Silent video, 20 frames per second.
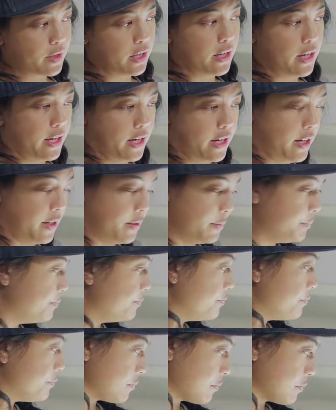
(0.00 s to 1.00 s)
And
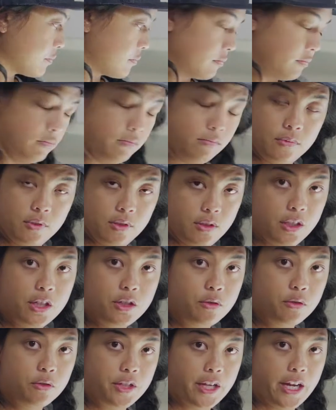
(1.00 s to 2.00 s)

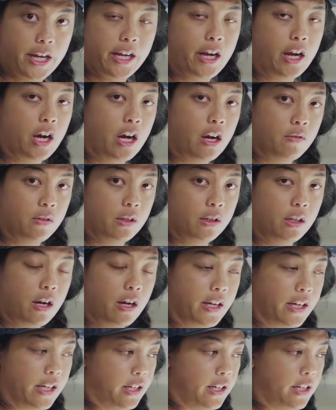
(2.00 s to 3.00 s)
this will take however
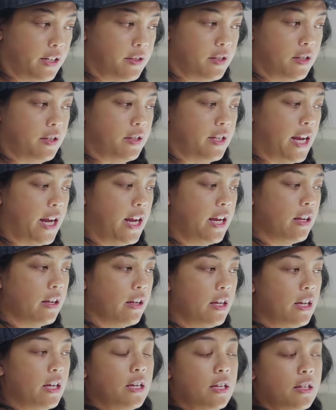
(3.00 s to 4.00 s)
long it needs to take.
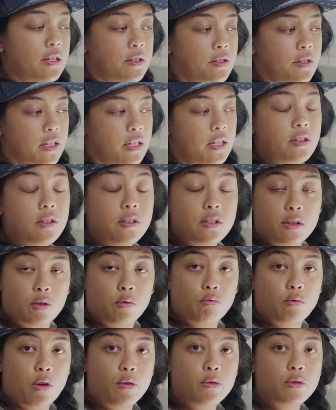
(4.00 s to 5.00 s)
Since
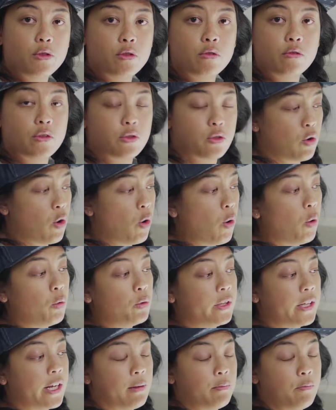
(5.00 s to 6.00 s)
the roaster is
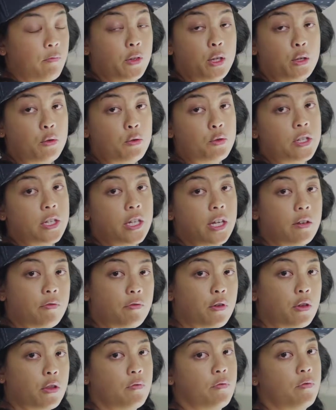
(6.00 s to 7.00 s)
cold and I'm using it
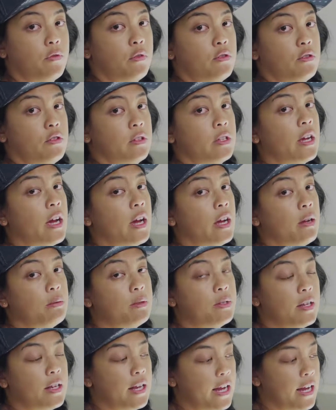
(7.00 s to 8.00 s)
for the first time
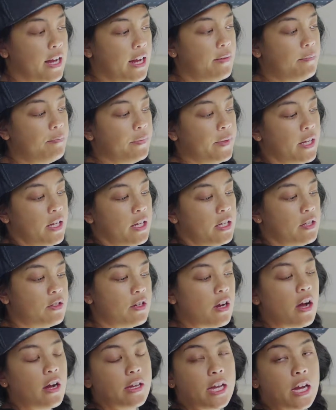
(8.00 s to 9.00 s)
today, it's
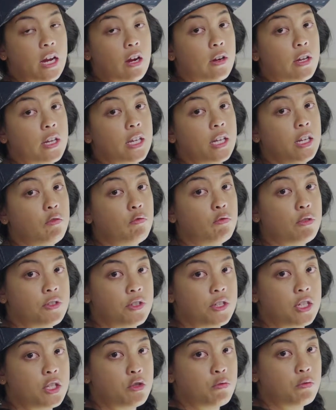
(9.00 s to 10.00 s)
not carrying any
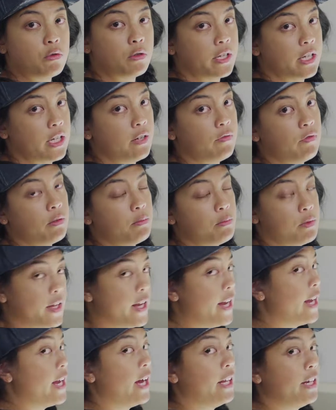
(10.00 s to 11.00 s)
residual heat from,
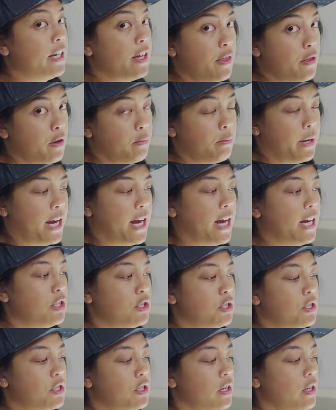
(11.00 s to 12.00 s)
say, another
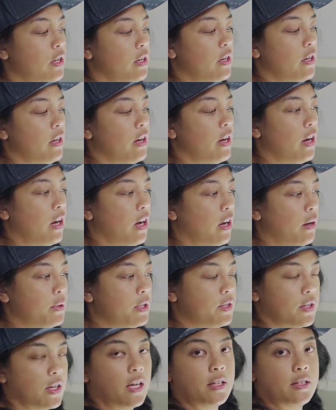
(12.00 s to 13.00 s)
batch.
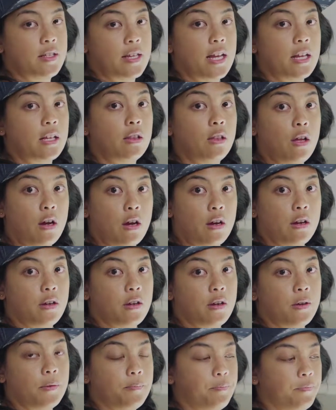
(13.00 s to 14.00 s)
It's gonna take longer.